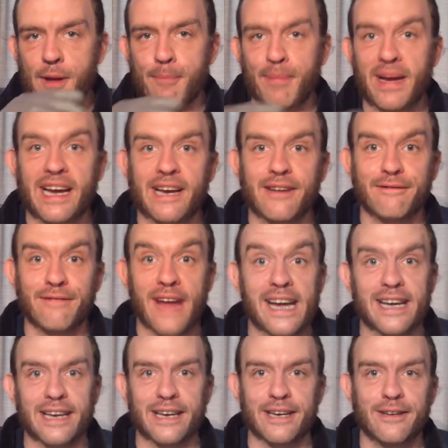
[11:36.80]
Being
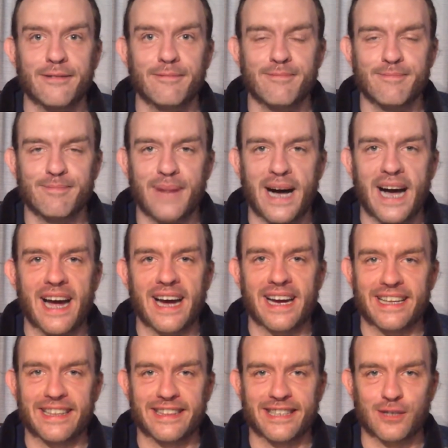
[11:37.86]
invaded
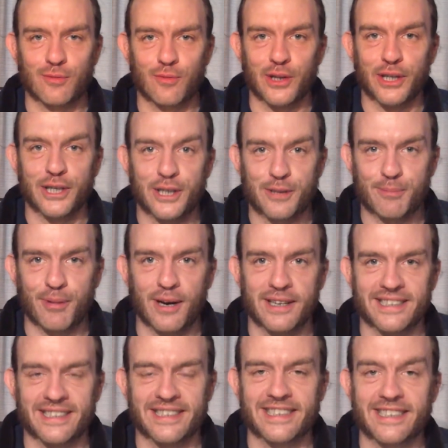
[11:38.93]
by this religious
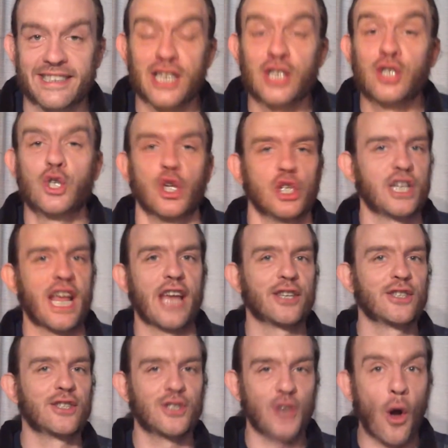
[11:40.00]
presence that just
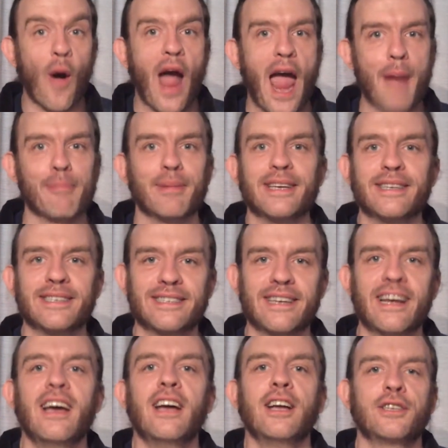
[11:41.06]
so happens
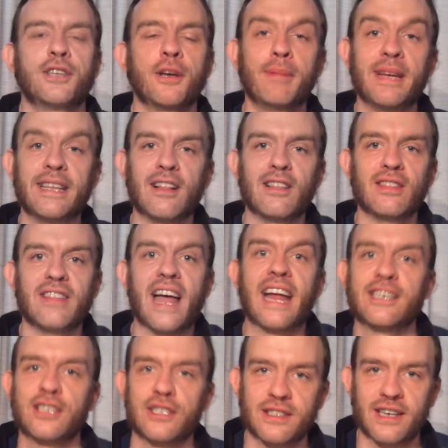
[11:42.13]
to be the
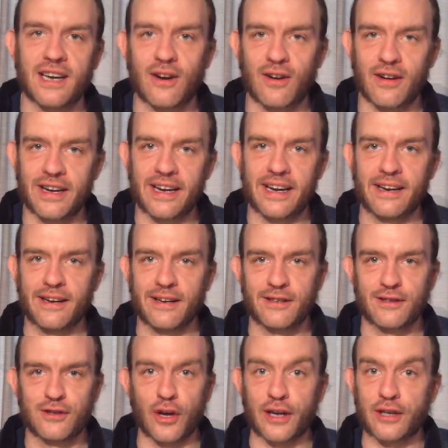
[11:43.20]
legendary
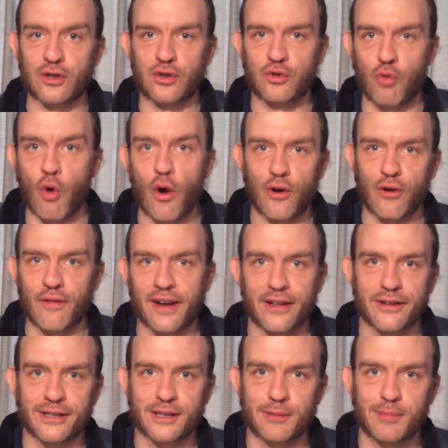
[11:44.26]
destroyer of
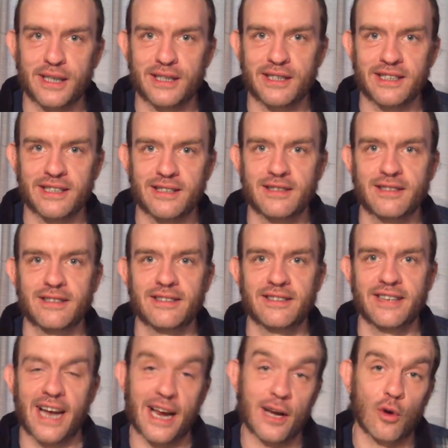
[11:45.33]
alien species,
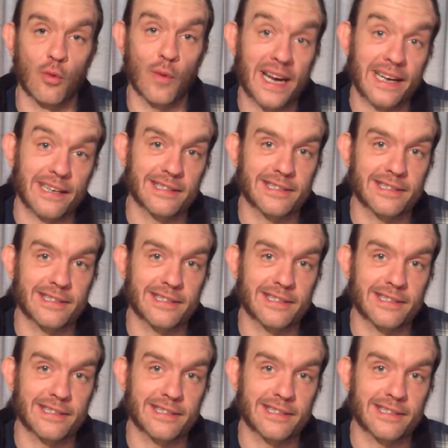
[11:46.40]
Ender Wiggins,